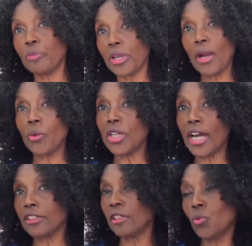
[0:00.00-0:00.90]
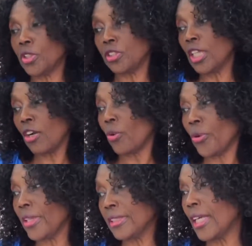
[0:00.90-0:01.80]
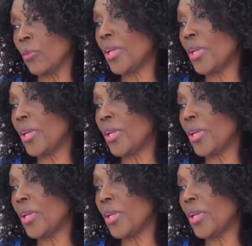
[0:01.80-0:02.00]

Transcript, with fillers: But I would not go against that.